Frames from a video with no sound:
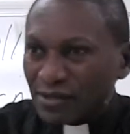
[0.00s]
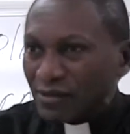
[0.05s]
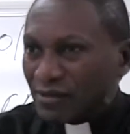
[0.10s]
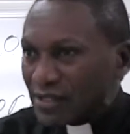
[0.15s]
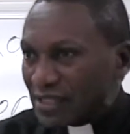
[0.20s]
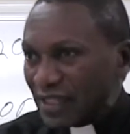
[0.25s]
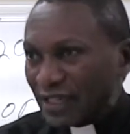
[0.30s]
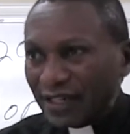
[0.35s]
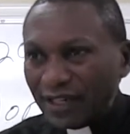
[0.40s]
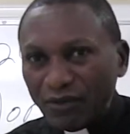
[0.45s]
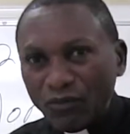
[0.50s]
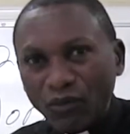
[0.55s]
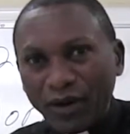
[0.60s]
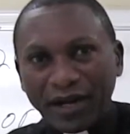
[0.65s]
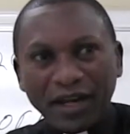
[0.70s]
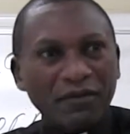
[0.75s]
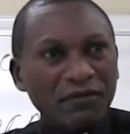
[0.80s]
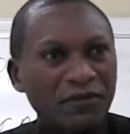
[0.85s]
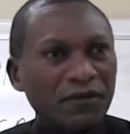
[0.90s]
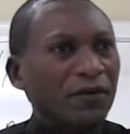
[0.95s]
on certain
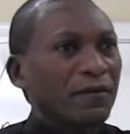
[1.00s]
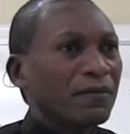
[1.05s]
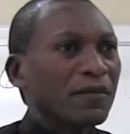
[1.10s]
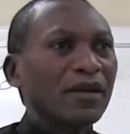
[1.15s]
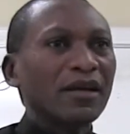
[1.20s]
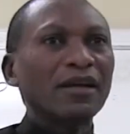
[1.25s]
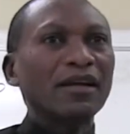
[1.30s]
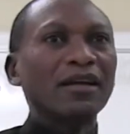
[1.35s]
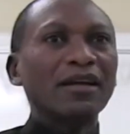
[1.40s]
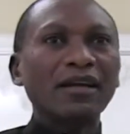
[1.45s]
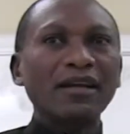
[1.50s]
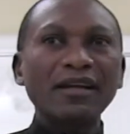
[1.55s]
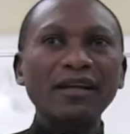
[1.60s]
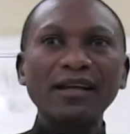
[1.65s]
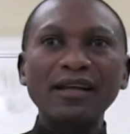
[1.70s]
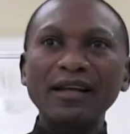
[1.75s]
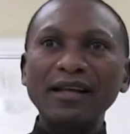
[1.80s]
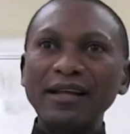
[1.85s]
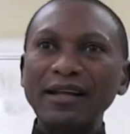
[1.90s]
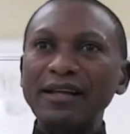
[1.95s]
whatever
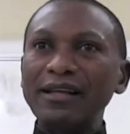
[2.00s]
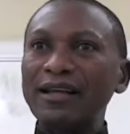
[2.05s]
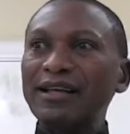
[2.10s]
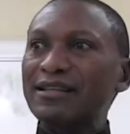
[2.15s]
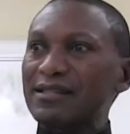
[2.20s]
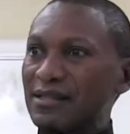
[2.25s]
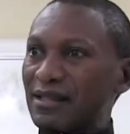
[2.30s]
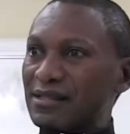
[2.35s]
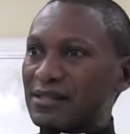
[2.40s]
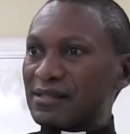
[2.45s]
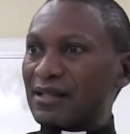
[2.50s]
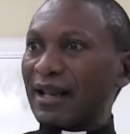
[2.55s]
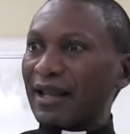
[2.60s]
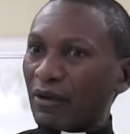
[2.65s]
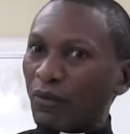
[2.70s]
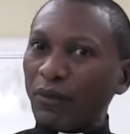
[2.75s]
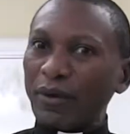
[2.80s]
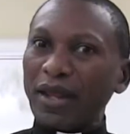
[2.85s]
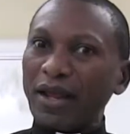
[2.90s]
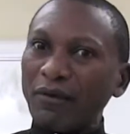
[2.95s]
it's, it's
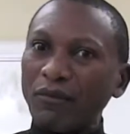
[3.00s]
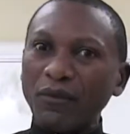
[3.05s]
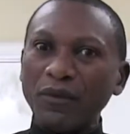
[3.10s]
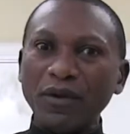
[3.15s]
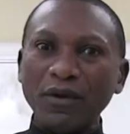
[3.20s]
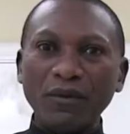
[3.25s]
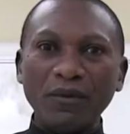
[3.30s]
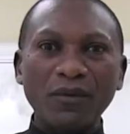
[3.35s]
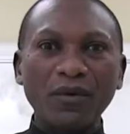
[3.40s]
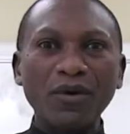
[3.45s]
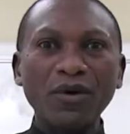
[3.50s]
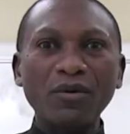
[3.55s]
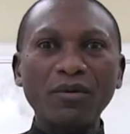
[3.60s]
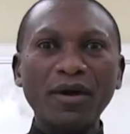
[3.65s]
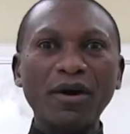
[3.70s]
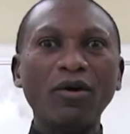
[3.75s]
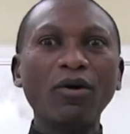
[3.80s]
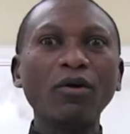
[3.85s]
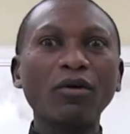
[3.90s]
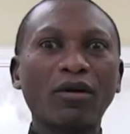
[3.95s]
like we, we
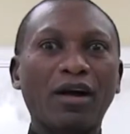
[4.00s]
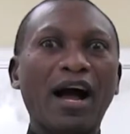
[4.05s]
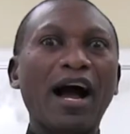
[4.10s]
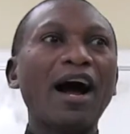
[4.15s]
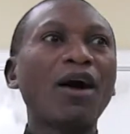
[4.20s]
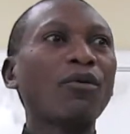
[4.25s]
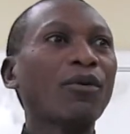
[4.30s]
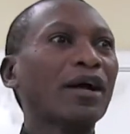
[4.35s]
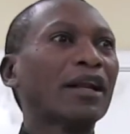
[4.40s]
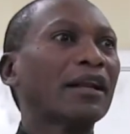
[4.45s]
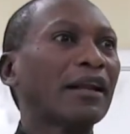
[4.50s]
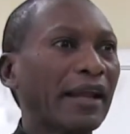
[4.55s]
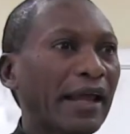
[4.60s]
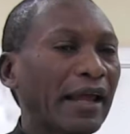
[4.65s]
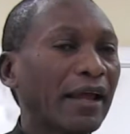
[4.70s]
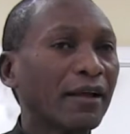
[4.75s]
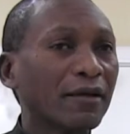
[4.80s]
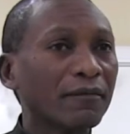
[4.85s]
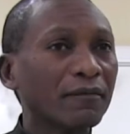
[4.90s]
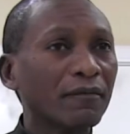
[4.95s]
we're all cowardly
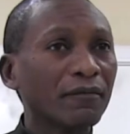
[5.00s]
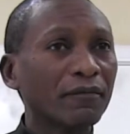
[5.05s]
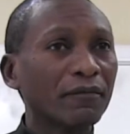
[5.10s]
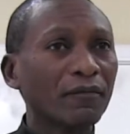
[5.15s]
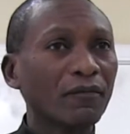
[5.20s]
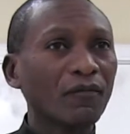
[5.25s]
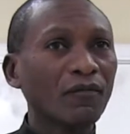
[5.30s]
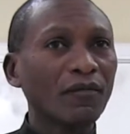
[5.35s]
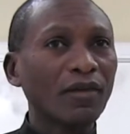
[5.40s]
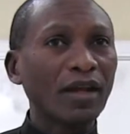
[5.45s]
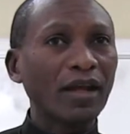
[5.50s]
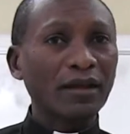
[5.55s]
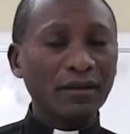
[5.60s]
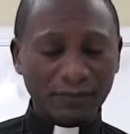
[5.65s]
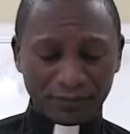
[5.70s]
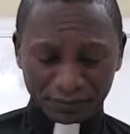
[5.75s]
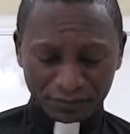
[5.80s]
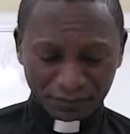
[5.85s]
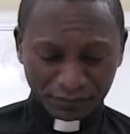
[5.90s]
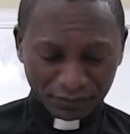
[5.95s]

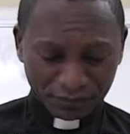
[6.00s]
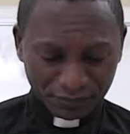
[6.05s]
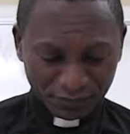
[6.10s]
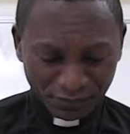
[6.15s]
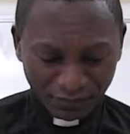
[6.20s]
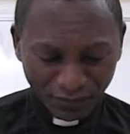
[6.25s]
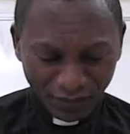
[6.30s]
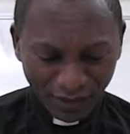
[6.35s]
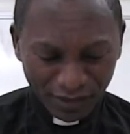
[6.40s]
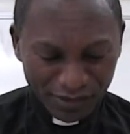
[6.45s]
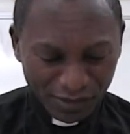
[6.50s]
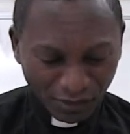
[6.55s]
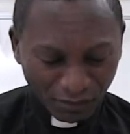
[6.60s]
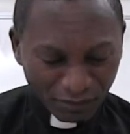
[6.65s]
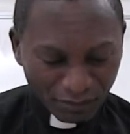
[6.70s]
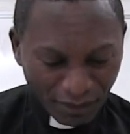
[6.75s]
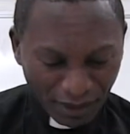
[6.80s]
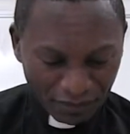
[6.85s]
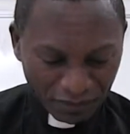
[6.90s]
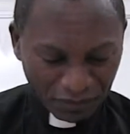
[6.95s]
okay? so
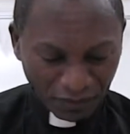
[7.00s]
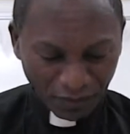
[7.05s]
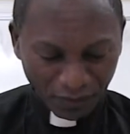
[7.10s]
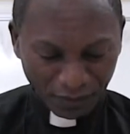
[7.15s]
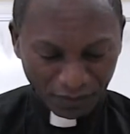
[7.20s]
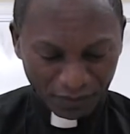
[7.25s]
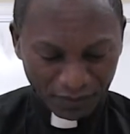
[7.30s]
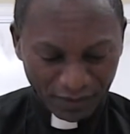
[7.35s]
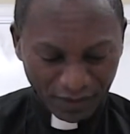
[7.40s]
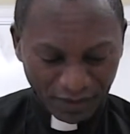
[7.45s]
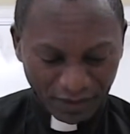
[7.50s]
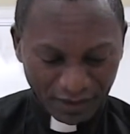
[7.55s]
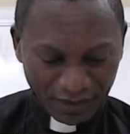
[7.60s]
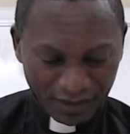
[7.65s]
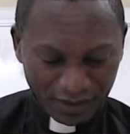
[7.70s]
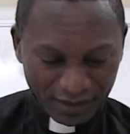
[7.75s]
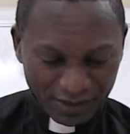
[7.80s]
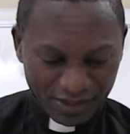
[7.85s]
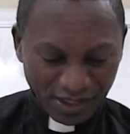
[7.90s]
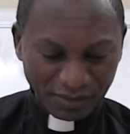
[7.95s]
matthew
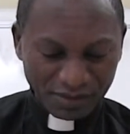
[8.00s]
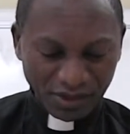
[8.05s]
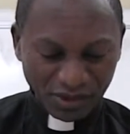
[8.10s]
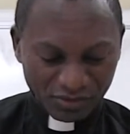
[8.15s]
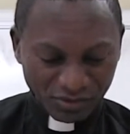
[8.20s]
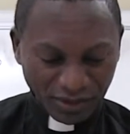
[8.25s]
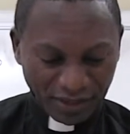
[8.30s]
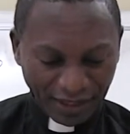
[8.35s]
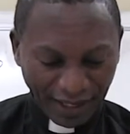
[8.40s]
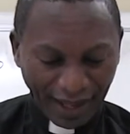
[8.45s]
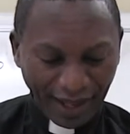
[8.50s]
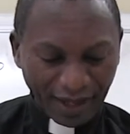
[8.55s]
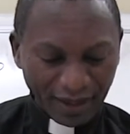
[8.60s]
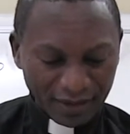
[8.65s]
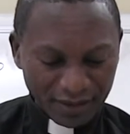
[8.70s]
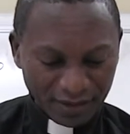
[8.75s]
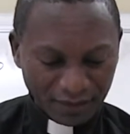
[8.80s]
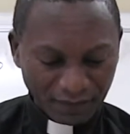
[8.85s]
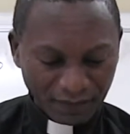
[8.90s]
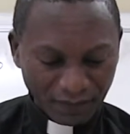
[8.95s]
chapter
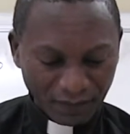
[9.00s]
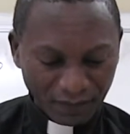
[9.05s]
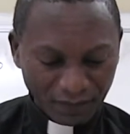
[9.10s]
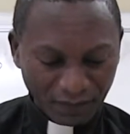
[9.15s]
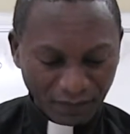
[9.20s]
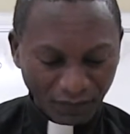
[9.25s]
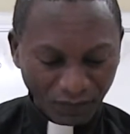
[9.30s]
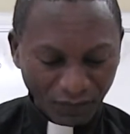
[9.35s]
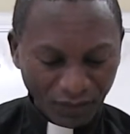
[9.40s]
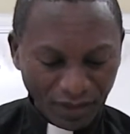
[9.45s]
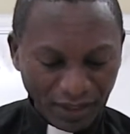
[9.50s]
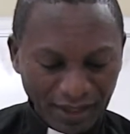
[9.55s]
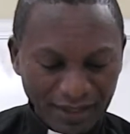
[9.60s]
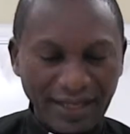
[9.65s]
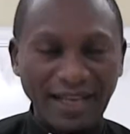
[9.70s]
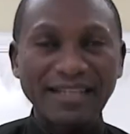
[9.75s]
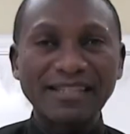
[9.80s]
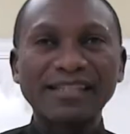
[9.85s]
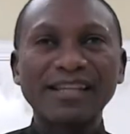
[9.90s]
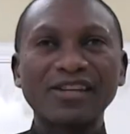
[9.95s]
28
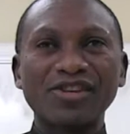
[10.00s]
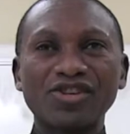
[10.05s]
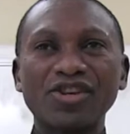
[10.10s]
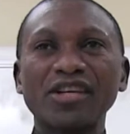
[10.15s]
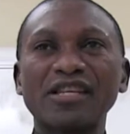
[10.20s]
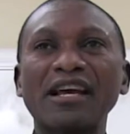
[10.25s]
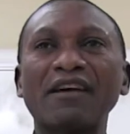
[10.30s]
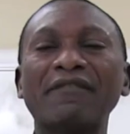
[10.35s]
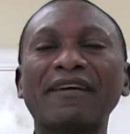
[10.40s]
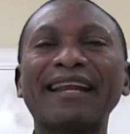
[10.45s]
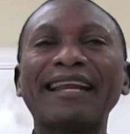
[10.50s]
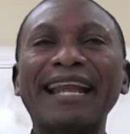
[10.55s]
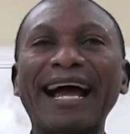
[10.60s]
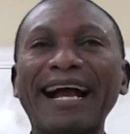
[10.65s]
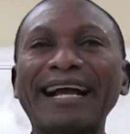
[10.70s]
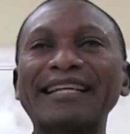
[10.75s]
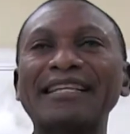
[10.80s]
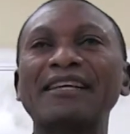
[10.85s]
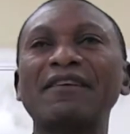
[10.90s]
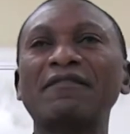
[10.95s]
does the church have an
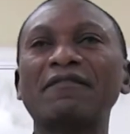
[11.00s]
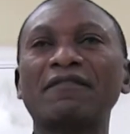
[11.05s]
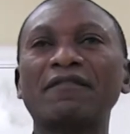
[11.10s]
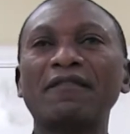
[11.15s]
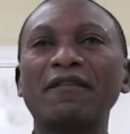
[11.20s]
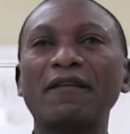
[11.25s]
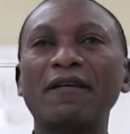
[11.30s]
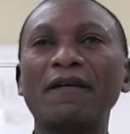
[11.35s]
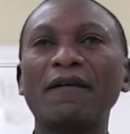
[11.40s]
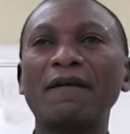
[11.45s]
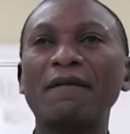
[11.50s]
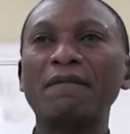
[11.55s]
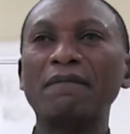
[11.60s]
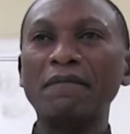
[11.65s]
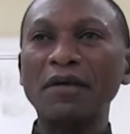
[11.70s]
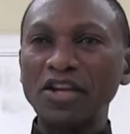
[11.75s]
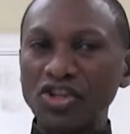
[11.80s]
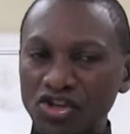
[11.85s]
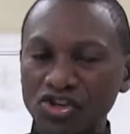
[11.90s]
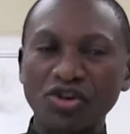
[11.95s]
active
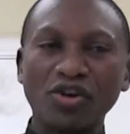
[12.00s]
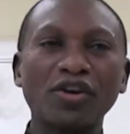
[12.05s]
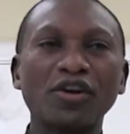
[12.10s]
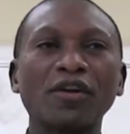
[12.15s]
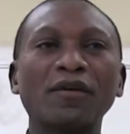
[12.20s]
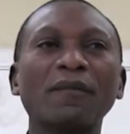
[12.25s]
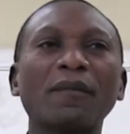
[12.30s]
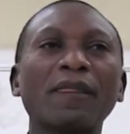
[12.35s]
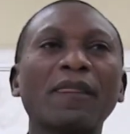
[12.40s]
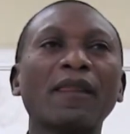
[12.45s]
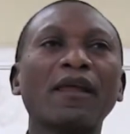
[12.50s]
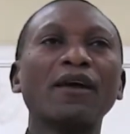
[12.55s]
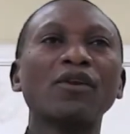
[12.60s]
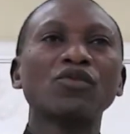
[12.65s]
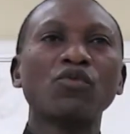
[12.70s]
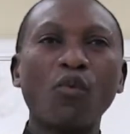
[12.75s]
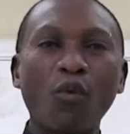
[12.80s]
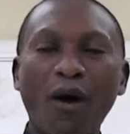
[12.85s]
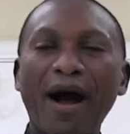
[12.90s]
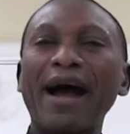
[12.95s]
mission
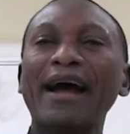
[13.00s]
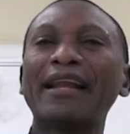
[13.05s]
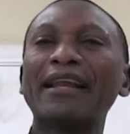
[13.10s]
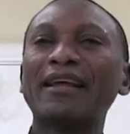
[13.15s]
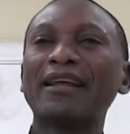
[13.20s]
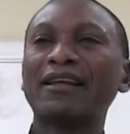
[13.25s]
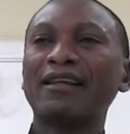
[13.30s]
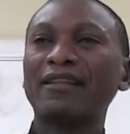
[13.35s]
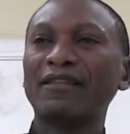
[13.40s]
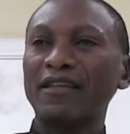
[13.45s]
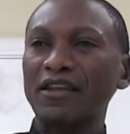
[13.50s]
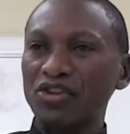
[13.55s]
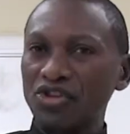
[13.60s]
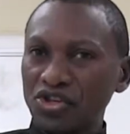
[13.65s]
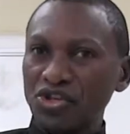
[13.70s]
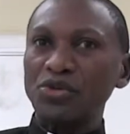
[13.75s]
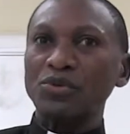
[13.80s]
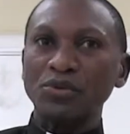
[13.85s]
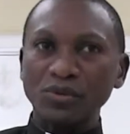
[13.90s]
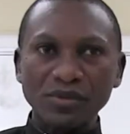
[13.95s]
toward the
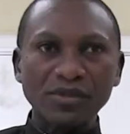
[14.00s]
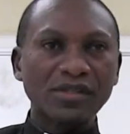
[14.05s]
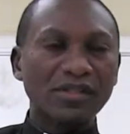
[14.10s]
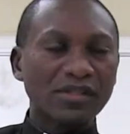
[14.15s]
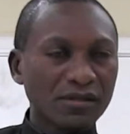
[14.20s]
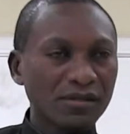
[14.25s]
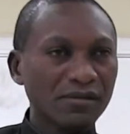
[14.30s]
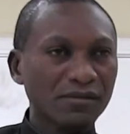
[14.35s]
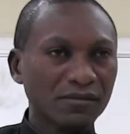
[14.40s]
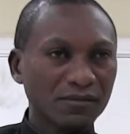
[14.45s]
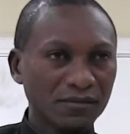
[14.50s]
jews